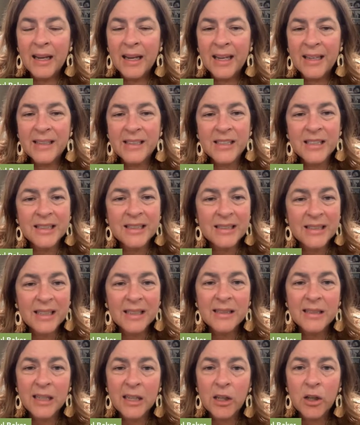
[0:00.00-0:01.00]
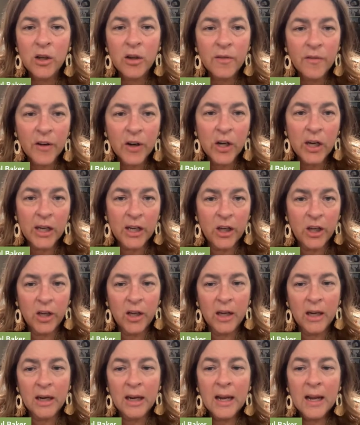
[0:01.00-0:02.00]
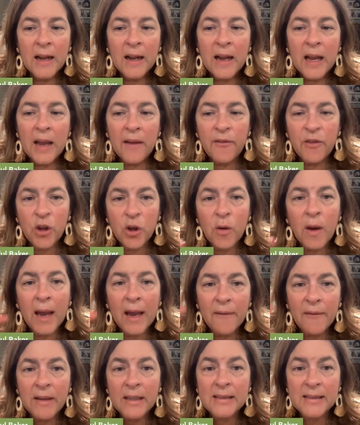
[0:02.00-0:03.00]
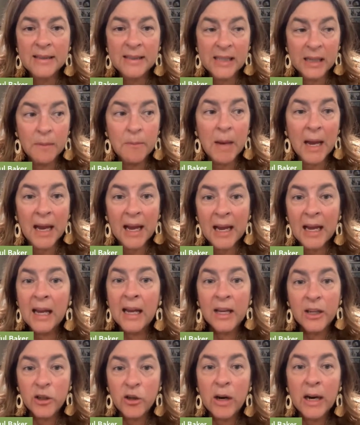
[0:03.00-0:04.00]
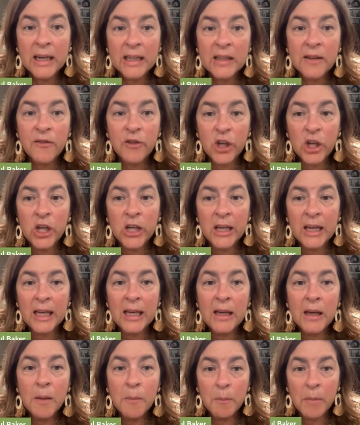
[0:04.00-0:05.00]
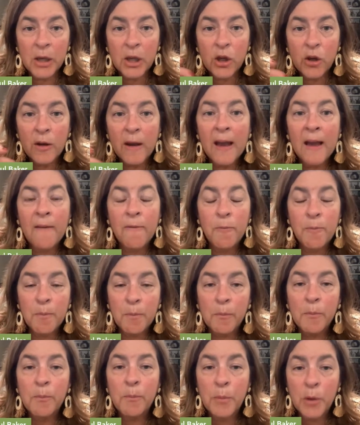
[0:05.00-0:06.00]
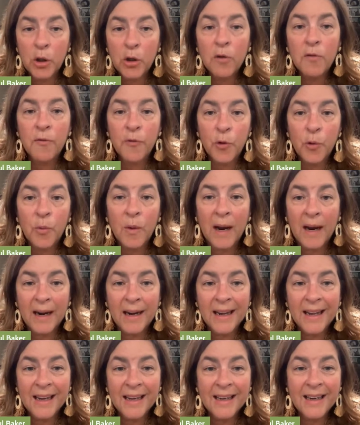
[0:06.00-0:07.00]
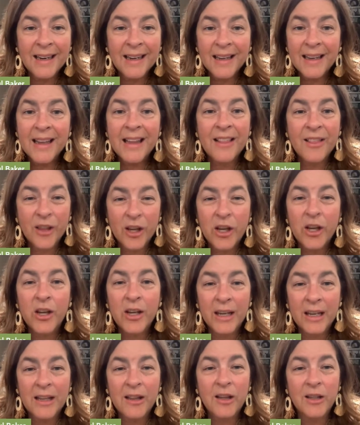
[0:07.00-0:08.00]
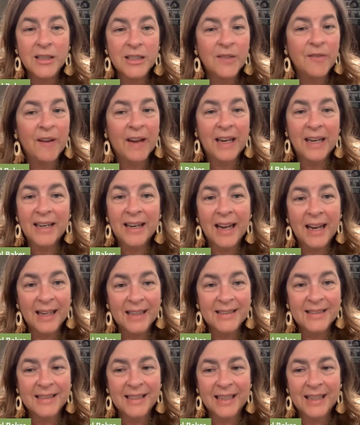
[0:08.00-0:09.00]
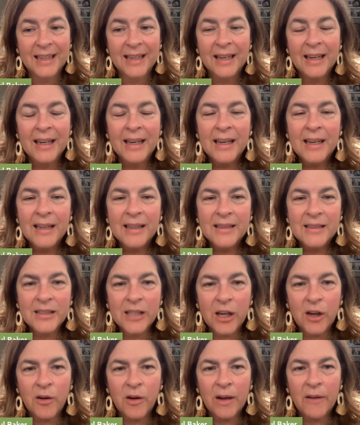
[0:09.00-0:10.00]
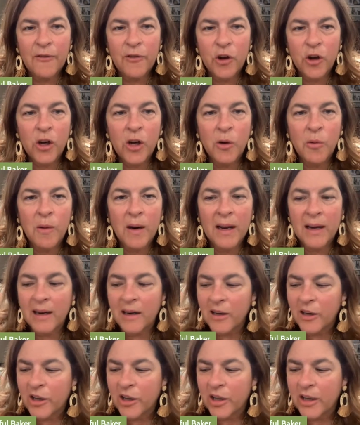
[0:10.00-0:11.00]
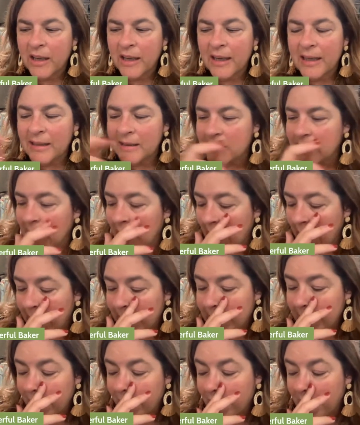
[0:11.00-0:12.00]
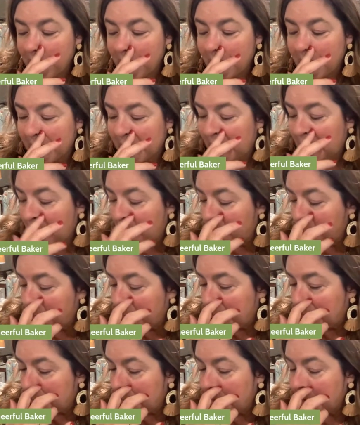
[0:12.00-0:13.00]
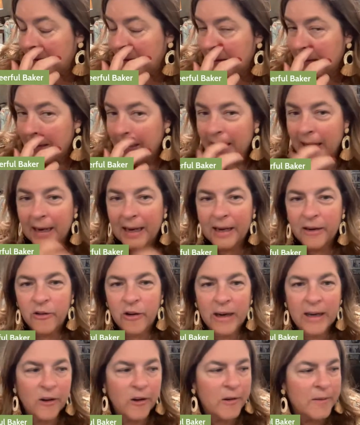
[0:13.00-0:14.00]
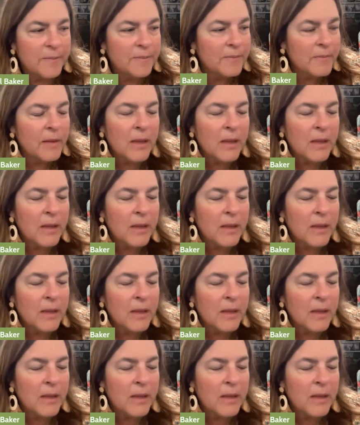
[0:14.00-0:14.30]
it just doesn't look very good. If you have a semi-attractive cookie, but you have beautiful writing, the cookie looks fantastic. So if you're going to write on cookies, I definitely recommend a dehydrator.